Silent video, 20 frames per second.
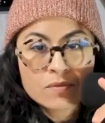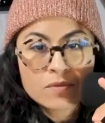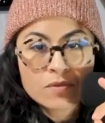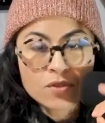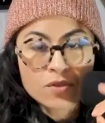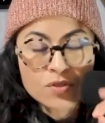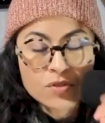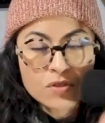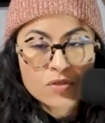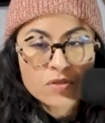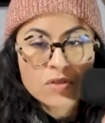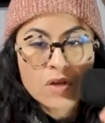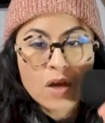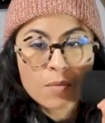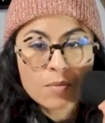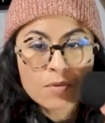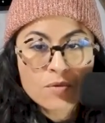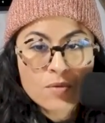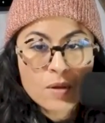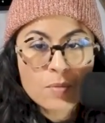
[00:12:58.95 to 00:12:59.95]
Your
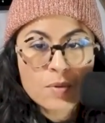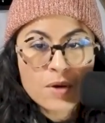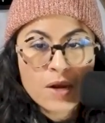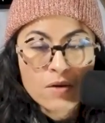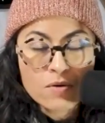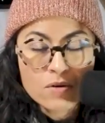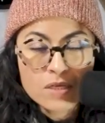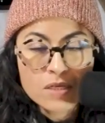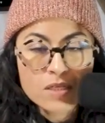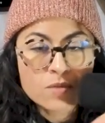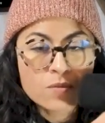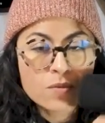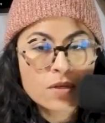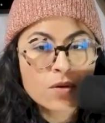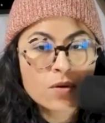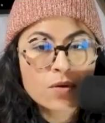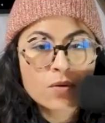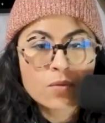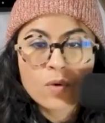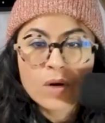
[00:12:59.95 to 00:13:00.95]
top 3 priorities. We
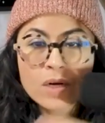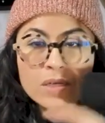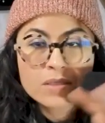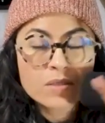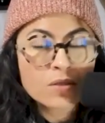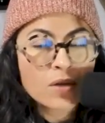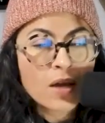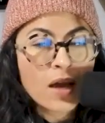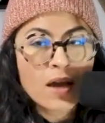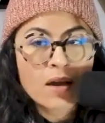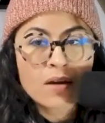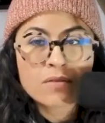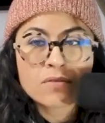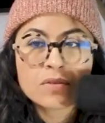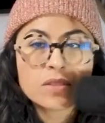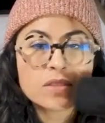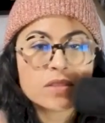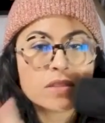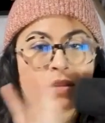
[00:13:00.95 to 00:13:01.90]
don't want to have